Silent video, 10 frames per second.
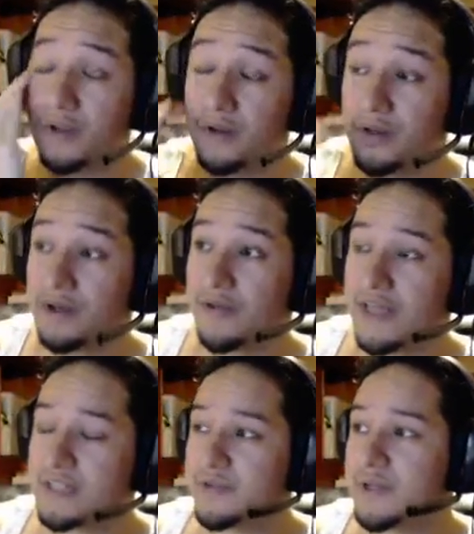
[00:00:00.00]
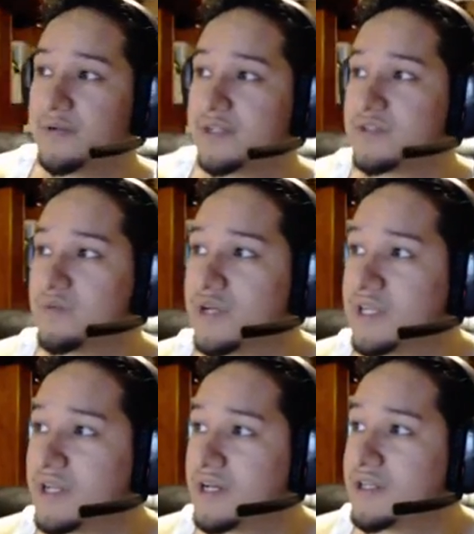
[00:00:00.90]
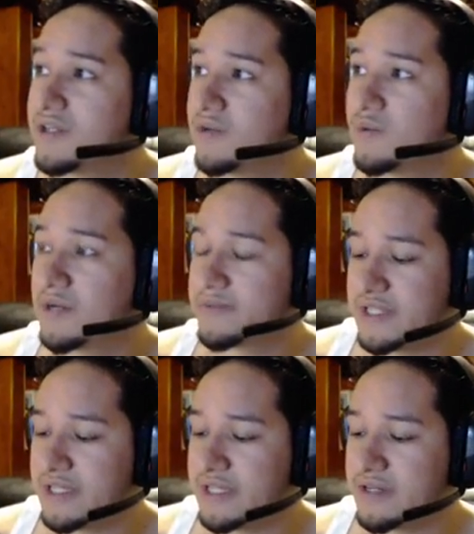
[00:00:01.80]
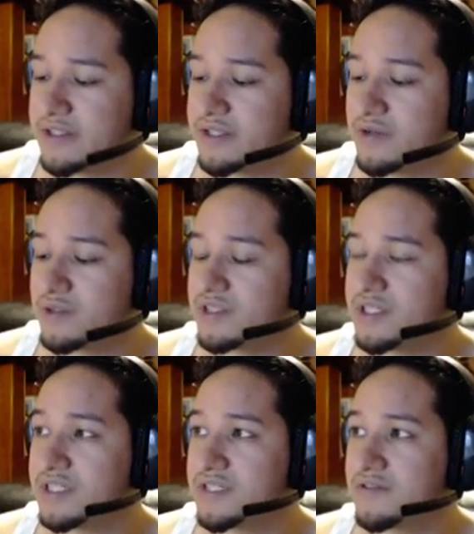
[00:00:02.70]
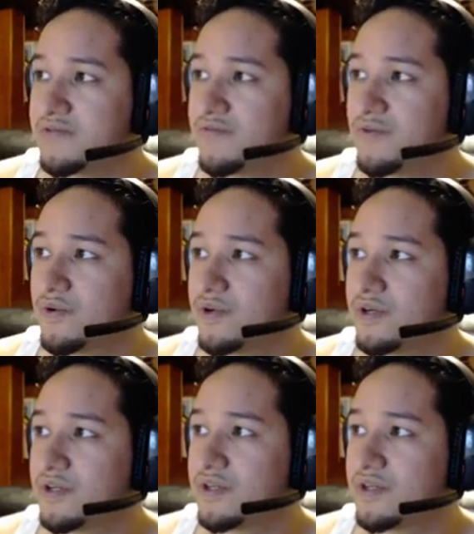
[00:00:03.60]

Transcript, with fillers: that's pretty much what I'm saying here is you go 6, 4,